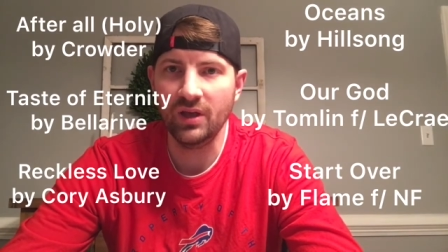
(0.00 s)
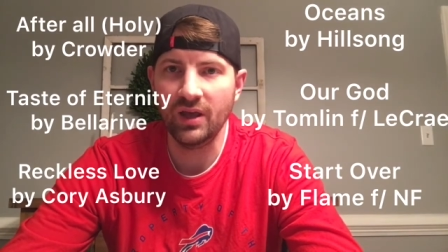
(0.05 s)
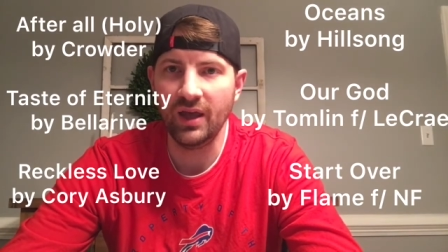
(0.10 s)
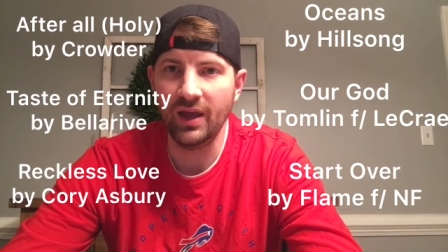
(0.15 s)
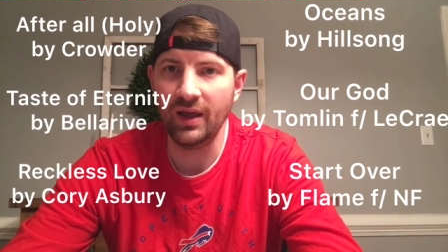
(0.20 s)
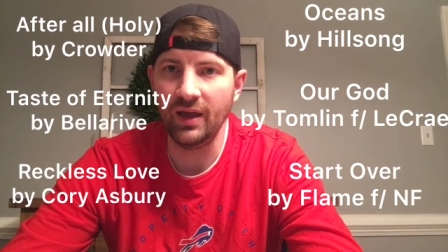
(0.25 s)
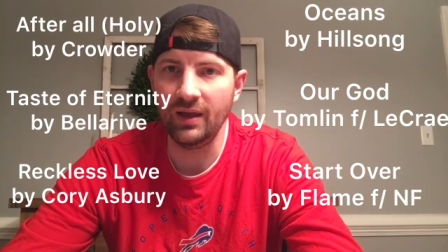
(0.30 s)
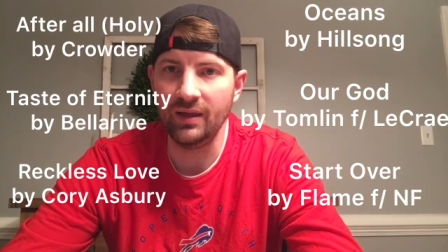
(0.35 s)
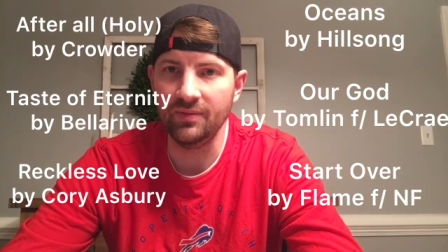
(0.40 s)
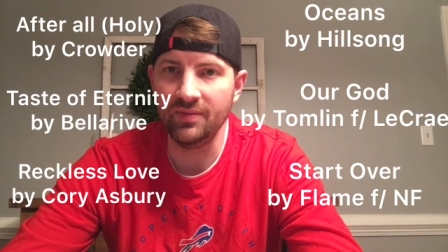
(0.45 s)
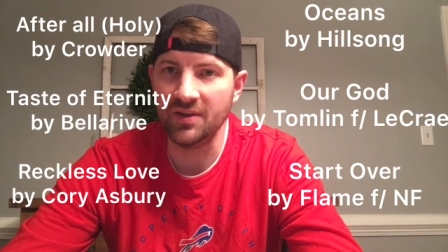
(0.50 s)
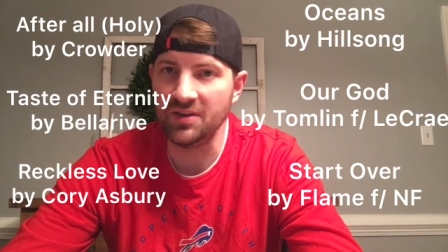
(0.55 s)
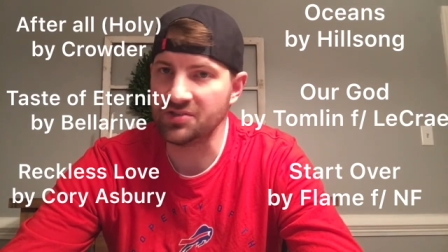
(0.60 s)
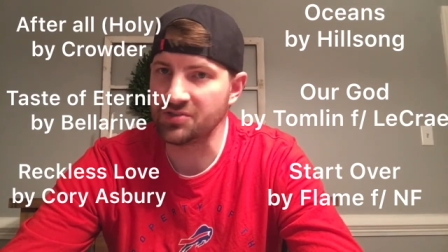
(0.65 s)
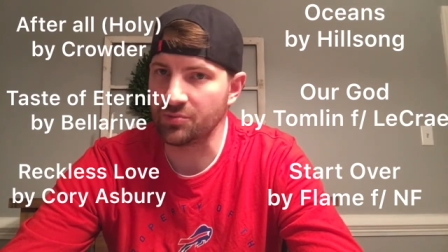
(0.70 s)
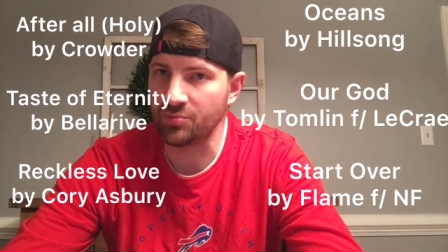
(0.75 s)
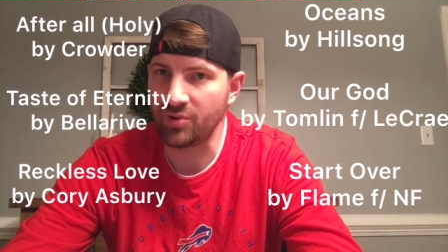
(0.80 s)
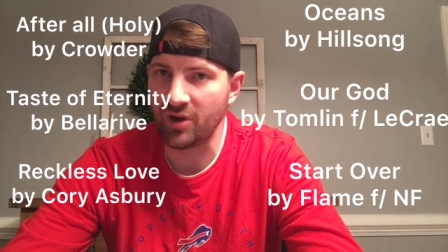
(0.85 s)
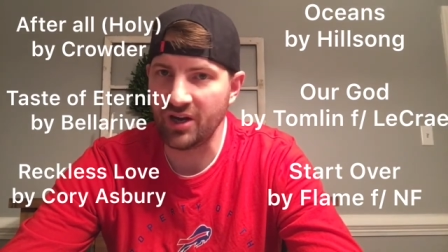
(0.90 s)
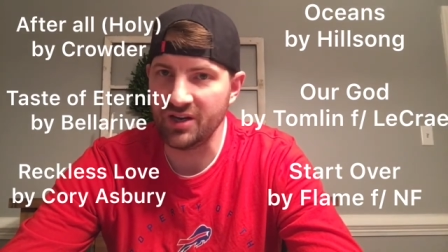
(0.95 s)
and they
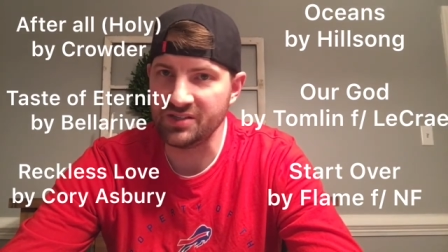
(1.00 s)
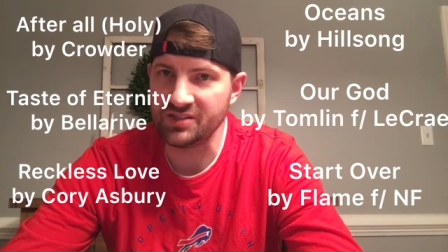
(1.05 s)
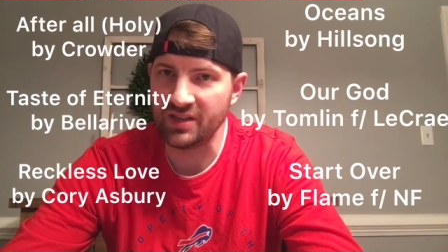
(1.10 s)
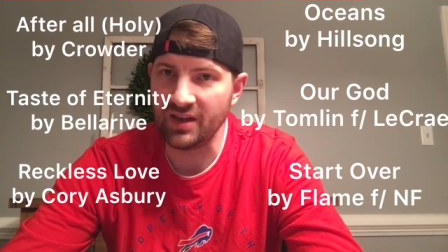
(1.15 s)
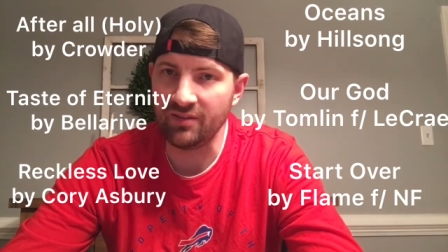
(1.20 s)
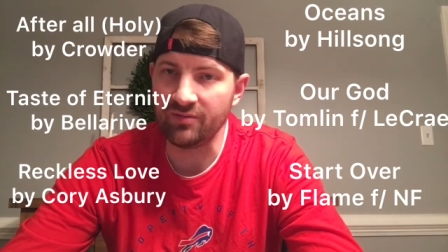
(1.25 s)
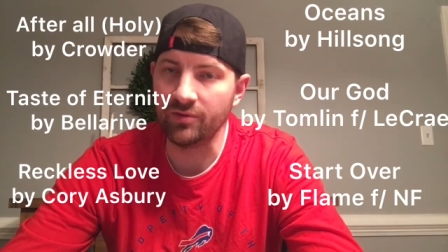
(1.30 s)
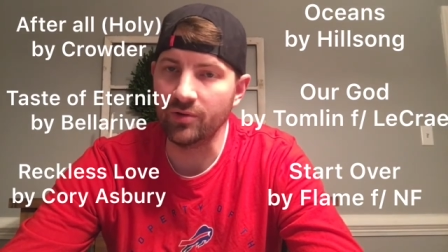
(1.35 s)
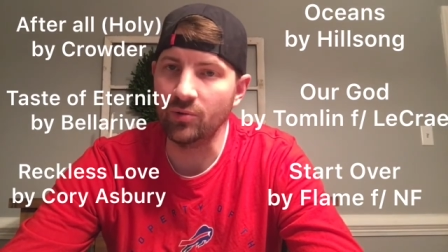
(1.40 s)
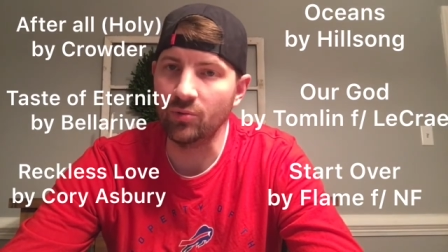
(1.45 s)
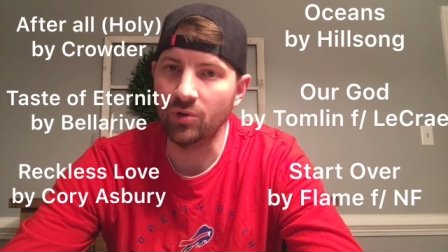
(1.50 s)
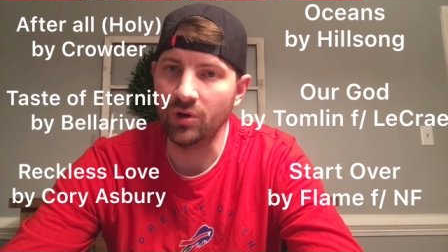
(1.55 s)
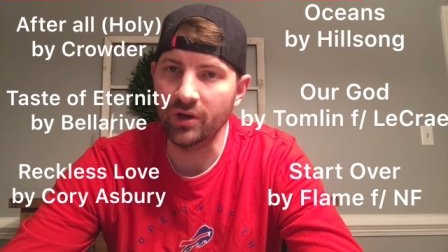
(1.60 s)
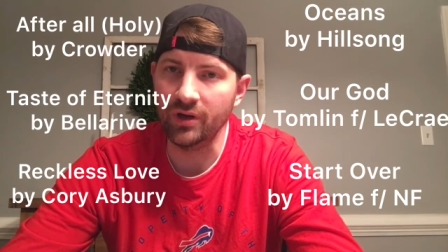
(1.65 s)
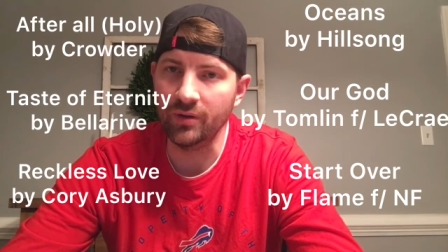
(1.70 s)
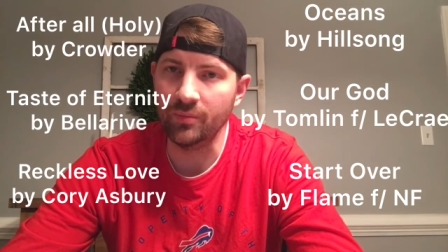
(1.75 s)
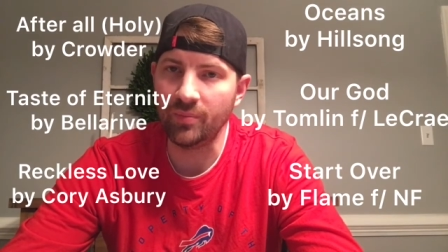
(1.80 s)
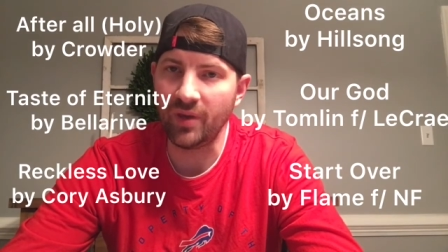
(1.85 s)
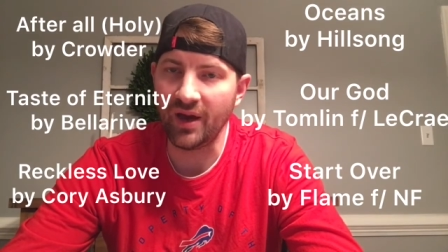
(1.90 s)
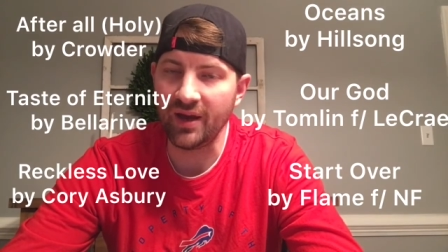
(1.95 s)
surprised
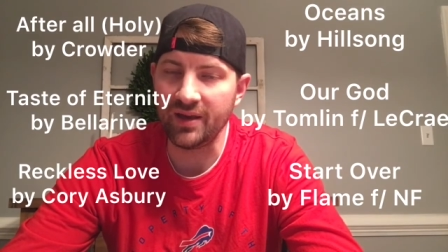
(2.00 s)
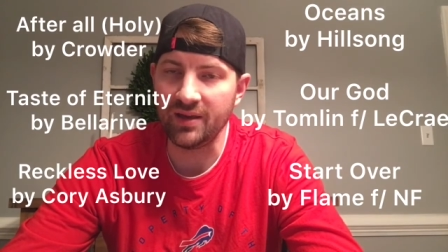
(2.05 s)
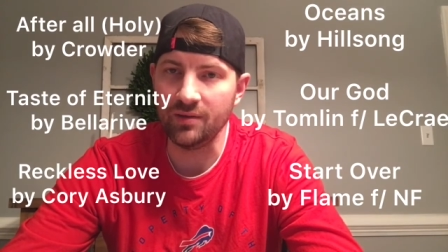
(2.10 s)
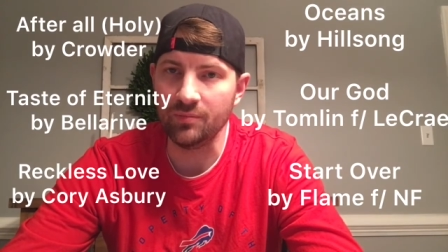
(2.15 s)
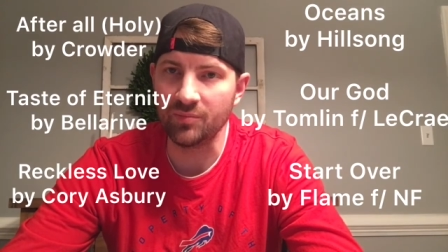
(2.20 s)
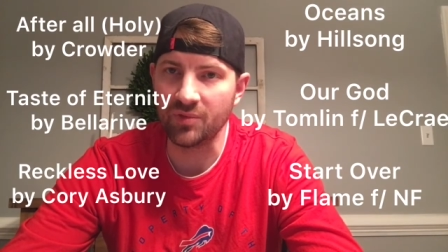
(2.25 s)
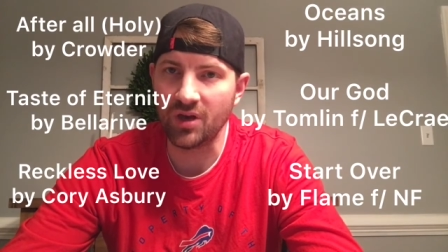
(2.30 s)
everyone by him